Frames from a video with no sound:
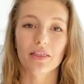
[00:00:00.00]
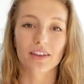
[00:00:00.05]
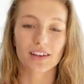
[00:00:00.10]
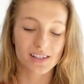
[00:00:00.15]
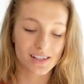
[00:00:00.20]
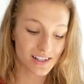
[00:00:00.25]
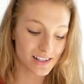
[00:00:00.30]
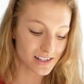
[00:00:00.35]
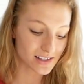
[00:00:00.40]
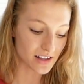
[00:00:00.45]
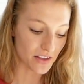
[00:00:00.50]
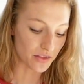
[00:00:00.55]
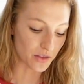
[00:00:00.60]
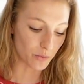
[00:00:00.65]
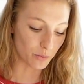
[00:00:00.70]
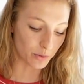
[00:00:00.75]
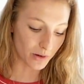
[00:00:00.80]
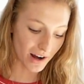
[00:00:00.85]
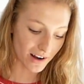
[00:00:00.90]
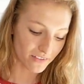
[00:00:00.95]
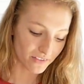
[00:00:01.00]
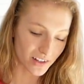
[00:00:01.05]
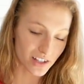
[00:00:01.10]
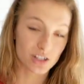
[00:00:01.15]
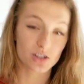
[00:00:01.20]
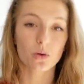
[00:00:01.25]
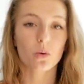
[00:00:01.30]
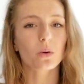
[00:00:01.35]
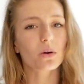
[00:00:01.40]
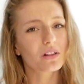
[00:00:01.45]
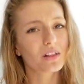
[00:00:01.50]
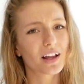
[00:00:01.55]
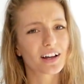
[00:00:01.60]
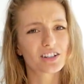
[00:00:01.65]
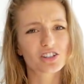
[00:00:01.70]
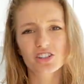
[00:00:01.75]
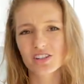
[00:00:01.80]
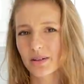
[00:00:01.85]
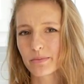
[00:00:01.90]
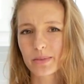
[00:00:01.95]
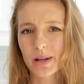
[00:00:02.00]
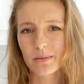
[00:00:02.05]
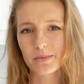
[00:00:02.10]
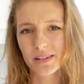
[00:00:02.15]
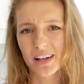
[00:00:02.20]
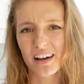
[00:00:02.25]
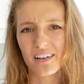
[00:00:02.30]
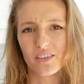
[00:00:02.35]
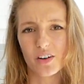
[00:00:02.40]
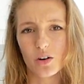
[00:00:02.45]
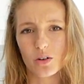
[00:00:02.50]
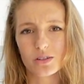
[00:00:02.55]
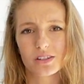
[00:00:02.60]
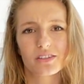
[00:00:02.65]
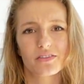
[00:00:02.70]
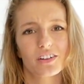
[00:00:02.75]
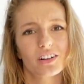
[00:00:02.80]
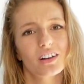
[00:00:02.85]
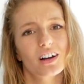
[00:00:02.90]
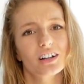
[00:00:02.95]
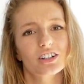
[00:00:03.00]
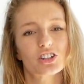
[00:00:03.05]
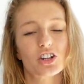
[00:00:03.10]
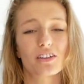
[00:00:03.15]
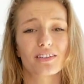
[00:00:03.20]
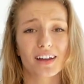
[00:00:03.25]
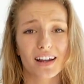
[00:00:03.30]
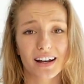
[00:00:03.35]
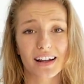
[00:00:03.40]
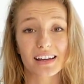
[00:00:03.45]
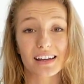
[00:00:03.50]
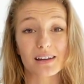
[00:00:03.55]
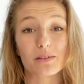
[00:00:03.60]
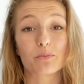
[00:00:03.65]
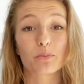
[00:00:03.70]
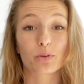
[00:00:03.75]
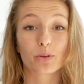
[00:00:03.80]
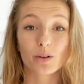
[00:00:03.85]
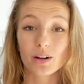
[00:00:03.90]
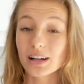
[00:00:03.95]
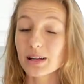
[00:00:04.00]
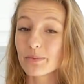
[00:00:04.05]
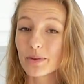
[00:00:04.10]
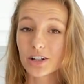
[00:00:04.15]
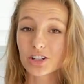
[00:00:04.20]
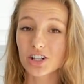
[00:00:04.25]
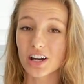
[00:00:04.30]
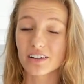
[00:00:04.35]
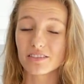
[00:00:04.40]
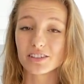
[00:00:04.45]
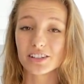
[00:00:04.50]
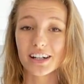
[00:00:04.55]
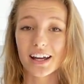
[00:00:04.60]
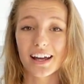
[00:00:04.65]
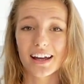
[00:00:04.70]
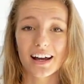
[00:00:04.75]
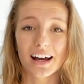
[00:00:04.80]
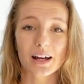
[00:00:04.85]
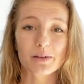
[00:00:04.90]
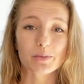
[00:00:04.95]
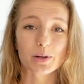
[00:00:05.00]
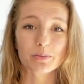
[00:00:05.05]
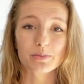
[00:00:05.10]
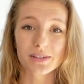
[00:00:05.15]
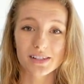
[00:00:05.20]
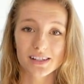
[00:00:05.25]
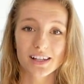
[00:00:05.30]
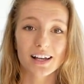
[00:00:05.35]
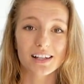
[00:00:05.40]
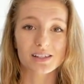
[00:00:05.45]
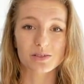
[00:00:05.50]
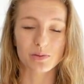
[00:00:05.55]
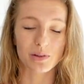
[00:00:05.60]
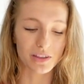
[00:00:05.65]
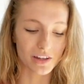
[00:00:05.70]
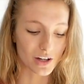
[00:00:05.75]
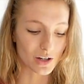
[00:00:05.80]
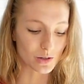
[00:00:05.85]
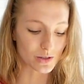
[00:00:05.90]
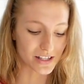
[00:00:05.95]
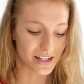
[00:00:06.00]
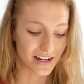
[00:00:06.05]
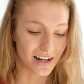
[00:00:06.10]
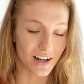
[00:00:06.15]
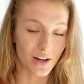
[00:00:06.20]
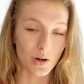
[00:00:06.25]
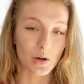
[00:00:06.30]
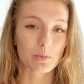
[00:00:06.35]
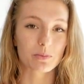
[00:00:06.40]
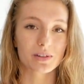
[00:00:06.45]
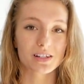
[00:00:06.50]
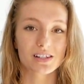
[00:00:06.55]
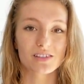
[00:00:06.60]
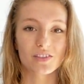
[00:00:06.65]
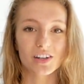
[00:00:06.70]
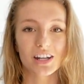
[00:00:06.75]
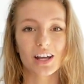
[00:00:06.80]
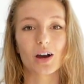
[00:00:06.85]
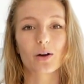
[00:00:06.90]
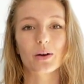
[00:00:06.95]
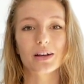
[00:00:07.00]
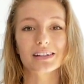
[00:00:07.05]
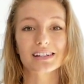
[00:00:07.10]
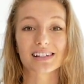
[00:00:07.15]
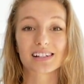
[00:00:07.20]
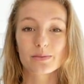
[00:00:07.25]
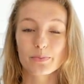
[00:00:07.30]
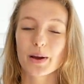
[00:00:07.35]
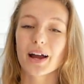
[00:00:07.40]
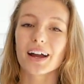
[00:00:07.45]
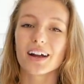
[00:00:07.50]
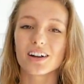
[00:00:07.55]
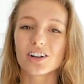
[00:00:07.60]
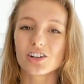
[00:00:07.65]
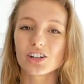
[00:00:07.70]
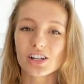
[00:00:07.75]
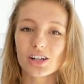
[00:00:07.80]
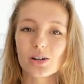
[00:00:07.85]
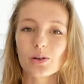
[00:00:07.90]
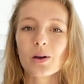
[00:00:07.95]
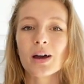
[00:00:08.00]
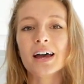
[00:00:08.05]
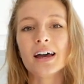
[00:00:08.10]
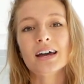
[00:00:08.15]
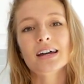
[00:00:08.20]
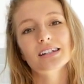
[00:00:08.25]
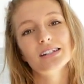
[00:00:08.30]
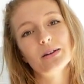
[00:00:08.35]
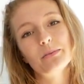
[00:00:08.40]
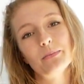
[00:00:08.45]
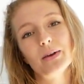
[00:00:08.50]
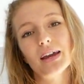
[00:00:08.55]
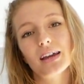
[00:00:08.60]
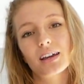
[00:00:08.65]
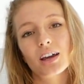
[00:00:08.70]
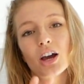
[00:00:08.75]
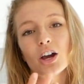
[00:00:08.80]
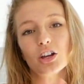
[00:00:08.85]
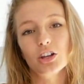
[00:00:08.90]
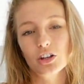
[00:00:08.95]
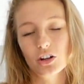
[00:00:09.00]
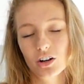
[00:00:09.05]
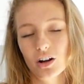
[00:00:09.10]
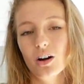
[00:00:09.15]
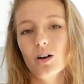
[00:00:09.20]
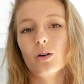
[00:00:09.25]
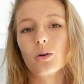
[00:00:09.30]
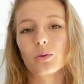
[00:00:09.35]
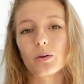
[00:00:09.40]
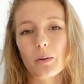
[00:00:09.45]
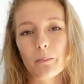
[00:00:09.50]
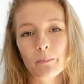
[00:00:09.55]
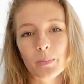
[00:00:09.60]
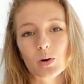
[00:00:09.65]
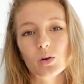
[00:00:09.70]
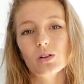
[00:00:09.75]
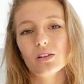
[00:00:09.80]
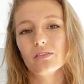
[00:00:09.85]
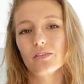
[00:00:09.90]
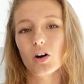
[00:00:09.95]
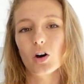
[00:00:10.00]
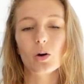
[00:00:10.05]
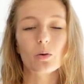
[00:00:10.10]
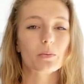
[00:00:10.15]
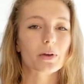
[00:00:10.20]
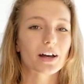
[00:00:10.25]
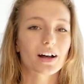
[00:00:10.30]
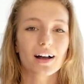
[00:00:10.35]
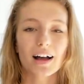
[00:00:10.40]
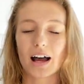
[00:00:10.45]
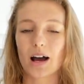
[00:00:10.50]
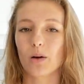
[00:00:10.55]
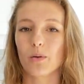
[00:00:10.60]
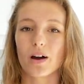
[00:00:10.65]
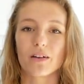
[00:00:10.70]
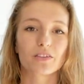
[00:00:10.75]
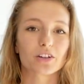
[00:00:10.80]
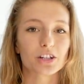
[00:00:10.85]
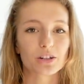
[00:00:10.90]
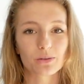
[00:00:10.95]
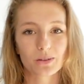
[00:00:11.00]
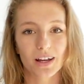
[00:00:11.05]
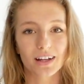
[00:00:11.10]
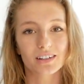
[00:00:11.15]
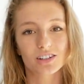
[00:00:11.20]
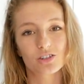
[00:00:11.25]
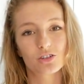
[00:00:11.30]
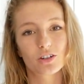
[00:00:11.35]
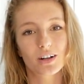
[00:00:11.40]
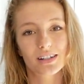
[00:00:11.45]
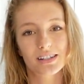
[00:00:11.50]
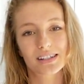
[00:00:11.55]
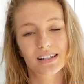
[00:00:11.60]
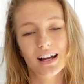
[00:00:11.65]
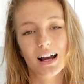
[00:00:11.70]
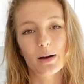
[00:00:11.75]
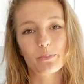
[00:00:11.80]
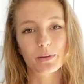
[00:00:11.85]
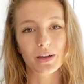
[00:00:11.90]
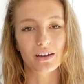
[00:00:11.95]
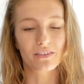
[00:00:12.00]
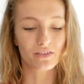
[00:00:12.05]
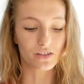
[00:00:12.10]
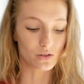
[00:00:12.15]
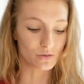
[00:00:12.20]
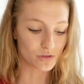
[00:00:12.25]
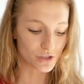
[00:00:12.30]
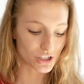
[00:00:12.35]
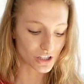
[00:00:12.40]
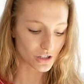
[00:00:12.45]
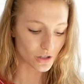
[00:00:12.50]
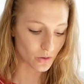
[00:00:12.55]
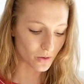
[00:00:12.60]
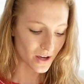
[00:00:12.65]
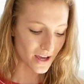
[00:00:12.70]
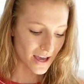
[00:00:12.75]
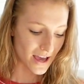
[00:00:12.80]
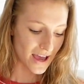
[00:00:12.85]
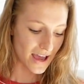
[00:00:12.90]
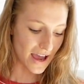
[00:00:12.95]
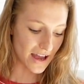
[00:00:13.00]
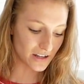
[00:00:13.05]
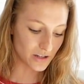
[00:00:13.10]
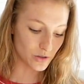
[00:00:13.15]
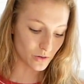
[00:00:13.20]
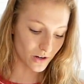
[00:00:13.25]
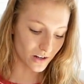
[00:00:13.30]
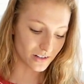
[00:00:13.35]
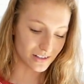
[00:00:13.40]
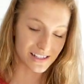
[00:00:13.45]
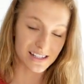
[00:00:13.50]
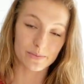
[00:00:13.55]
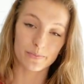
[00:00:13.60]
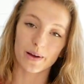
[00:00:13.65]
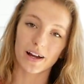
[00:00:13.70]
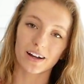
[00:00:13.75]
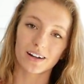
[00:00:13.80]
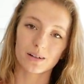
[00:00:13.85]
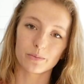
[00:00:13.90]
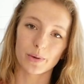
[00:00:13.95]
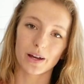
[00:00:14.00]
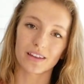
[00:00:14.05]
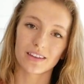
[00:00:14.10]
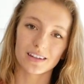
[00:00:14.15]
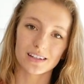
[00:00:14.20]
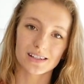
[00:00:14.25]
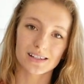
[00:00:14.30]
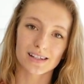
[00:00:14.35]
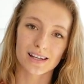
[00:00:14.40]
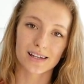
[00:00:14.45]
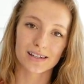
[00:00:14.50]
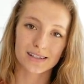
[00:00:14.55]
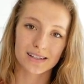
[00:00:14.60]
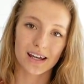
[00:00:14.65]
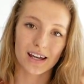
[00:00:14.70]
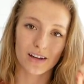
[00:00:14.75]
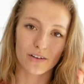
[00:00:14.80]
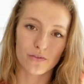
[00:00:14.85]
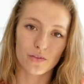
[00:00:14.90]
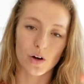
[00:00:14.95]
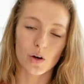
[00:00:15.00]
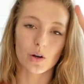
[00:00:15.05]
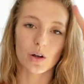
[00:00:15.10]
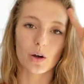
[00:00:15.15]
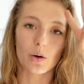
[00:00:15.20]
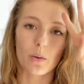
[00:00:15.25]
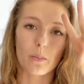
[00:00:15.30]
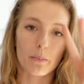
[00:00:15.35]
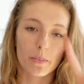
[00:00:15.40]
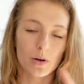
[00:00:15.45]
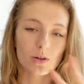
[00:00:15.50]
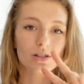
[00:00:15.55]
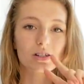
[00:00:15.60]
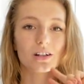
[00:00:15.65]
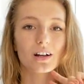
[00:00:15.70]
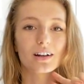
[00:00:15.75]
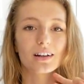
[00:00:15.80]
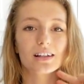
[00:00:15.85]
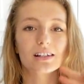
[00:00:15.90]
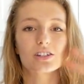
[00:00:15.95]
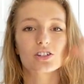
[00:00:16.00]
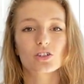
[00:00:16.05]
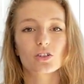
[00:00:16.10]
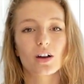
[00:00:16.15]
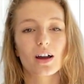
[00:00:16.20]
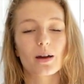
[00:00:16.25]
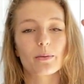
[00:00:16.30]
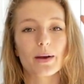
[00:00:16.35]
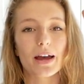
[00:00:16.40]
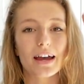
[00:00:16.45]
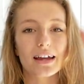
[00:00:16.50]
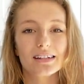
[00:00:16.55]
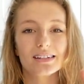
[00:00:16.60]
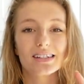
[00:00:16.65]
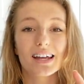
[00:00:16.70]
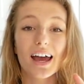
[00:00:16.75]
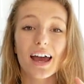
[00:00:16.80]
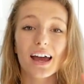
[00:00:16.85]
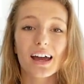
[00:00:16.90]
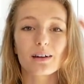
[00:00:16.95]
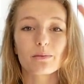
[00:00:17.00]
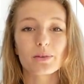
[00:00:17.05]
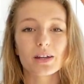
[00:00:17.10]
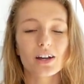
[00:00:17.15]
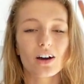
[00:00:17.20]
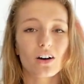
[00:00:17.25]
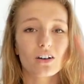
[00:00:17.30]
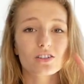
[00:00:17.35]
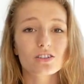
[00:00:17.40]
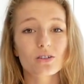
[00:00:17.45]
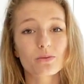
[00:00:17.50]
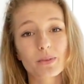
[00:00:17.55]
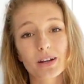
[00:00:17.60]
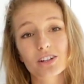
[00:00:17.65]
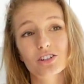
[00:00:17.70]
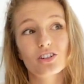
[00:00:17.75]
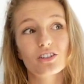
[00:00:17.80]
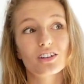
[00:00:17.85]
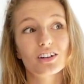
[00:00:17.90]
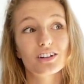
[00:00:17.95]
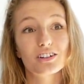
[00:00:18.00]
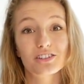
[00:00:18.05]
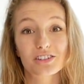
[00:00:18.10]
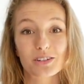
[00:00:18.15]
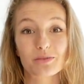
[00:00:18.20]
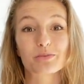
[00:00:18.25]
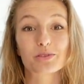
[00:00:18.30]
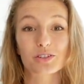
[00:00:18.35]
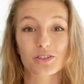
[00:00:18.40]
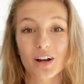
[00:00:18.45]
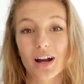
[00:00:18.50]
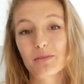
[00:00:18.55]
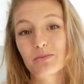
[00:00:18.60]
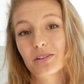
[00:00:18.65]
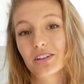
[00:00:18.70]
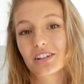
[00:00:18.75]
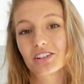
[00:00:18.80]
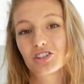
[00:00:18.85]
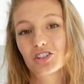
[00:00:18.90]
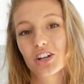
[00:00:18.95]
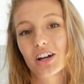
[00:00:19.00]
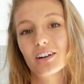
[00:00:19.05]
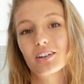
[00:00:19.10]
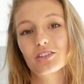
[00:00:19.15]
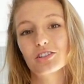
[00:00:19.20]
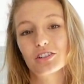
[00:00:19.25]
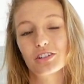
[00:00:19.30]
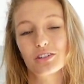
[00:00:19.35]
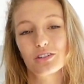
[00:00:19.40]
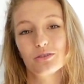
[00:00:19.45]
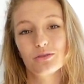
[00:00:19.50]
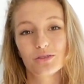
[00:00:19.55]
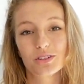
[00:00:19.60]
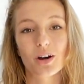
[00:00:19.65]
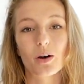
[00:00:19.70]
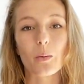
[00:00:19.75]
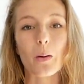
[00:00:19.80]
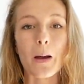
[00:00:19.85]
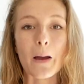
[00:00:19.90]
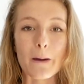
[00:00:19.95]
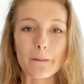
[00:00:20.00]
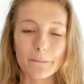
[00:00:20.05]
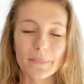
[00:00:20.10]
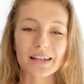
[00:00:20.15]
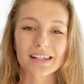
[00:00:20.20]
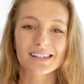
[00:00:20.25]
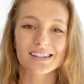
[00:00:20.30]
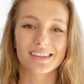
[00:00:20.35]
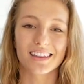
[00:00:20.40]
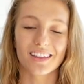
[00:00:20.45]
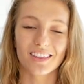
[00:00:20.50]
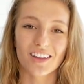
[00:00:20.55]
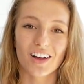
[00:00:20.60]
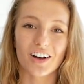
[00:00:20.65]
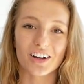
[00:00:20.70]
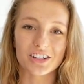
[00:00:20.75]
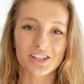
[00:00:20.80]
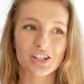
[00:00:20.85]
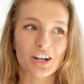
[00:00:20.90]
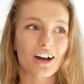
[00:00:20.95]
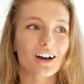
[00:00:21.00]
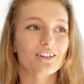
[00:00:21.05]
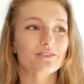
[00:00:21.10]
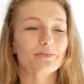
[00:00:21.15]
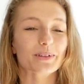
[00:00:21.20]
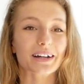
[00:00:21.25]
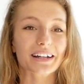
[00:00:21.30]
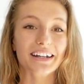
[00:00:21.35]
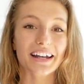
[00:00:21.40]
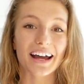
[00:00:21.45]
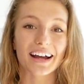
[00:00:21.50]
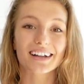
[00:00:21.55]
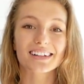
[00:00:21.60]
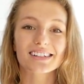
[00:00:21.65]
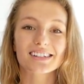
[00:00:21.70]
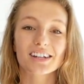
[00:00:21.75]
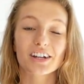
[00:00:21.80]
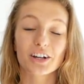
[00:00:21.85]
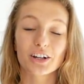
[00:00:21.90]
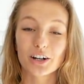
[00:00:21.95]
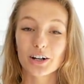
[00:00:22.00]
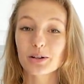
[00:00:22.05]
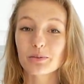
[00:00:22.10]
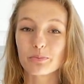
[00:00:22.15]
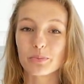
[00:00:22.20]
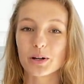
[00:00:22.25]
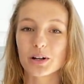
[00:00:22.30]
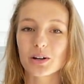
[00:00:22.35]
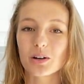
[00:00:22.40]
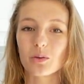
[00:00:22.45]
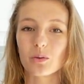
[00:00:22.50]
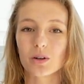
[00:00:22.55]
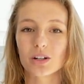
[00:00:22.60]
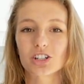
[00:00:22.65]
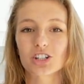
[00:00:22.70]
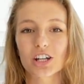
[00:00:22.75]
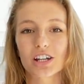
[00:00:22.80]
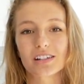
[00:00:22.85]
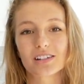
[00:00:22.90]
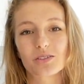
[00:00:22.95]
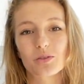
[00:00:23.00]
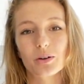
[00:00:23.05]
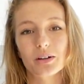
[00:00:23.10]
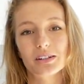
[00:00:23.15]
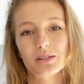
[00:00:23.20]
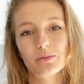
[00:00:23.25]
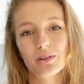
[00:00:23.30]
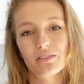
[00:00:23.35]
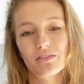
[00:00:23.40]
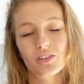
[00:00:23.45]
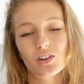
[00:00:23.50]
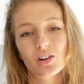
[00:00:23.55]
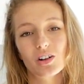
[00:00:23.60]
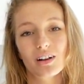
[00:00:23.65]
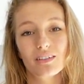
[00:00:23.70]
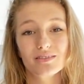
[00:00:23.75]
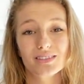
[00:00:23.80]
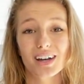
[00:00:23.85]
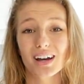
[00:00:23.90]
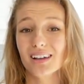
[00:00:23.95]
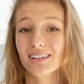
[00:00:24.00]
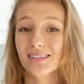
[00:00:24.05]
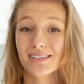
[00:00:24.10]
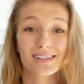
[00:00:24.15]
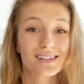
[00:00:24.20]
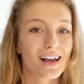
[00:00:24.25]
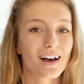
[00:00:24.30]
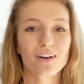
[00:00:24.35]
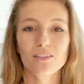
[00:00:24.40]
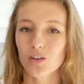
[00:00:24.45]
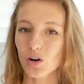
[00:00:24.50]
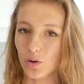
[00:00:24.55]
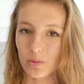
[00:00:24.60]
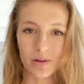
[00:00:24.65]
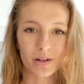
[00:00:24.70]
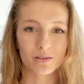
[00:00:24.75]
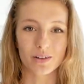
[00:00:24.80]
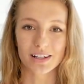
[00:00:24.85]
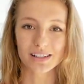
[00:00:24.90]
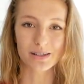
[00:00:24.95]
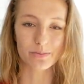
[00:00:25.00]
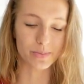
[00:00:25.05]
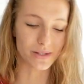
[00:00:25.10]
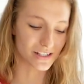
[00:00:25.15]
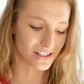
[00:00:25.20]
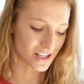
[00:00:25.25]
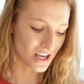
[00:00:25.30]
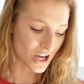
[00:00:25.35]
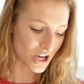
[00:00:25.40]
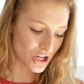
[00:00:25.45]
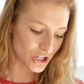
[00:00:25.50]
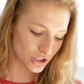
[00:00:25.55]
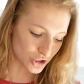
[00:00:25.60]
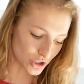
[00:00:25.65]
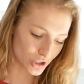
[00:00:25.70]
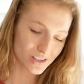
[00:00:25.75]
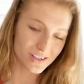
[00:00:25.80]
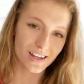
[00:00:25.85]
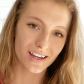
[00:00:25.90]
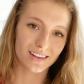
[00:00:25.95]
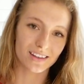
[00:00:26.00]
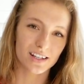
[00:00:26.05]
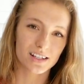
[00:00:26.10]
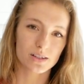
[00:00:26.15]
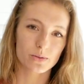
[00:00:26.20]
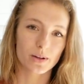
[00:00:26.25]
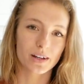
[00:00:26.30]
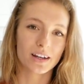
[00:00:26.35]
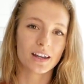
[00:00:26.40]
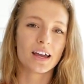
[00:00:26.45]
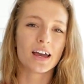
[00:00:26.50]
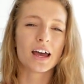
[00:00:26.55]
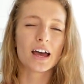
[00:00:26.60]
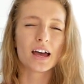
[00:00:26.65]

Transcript: This is the breakfast or lunch, sometimes I have oats for lunch, that I eat pretty much every day. I'm obsessed with oats, and I hope this video inspired you to make your own bowl of oatmeal however you like to dress it up. If you do and you are inspired by this, take a photo, post it on Instagram, and tag me. Also, make sure that you're subscribed to this channel so you don't miss the launch of my next cookbook, which is going to be full of tons of oatmeal recipes, just like this one.